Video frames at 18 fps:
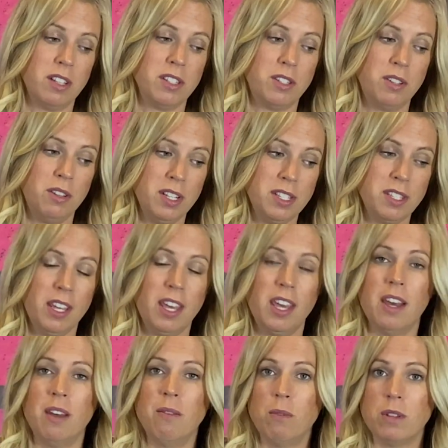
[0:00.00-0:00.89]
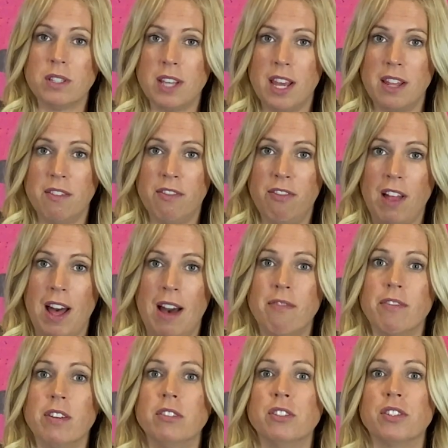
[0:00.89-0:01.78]
let's do this again. We'll say the
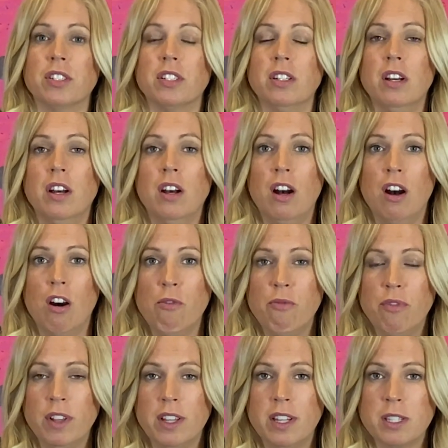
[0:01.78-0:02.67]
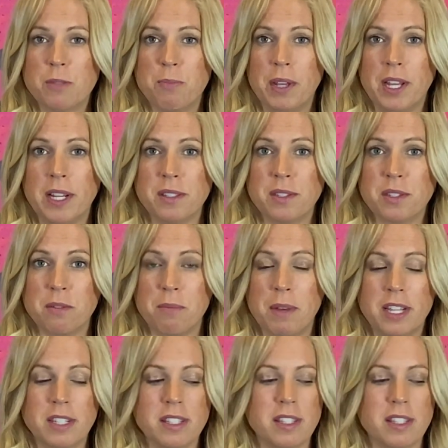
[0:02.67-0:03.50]
flat version. Hopefully this begins to make